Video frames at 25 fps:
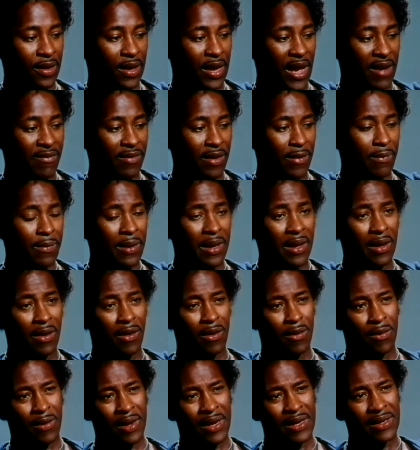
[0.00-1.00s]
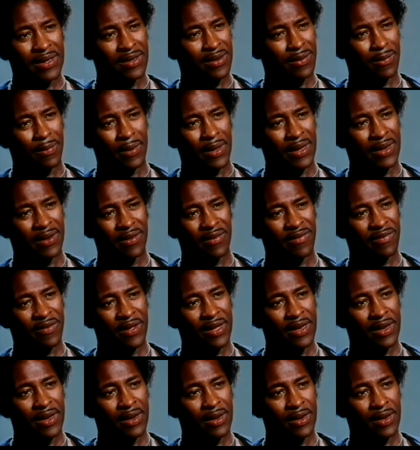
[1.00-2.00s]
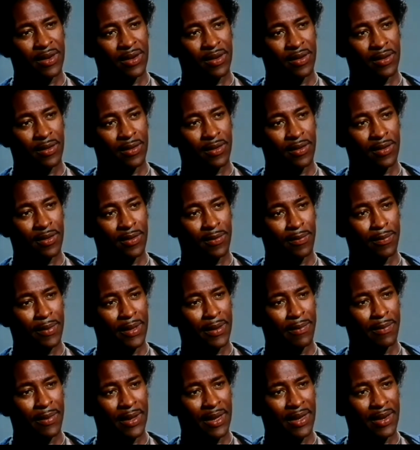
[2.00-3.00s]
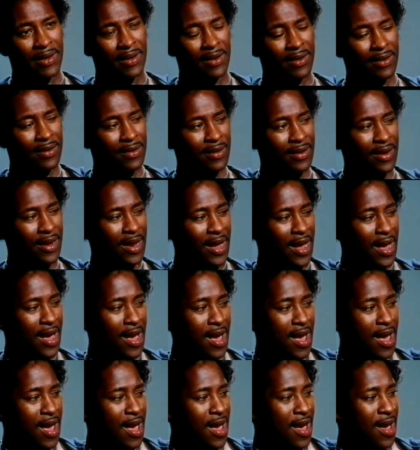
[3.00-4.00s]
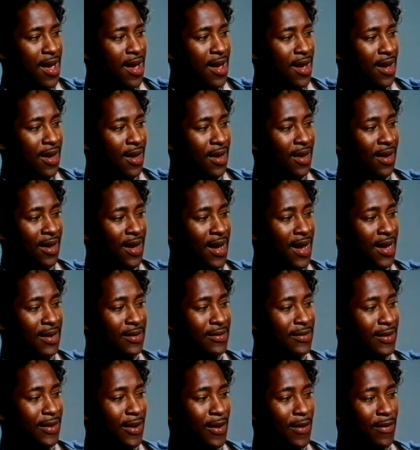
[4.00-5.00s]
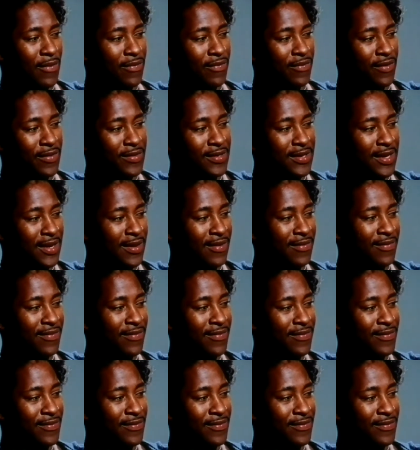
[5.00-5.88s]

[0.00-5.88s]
Having it being all right to be defeated and be beaten, and I don't know if there's any